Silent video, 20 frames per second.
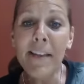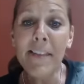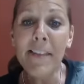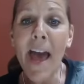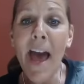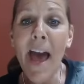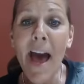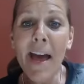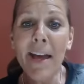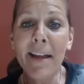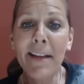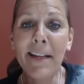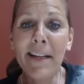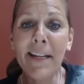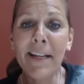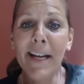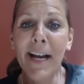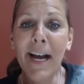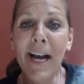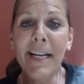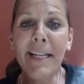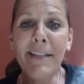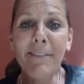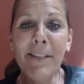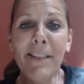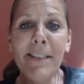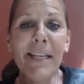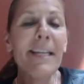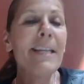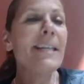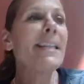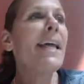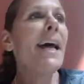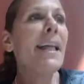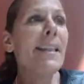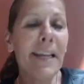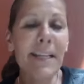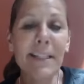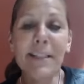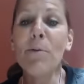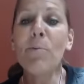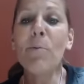yeah. of that I didn't even yeah. think that. Like the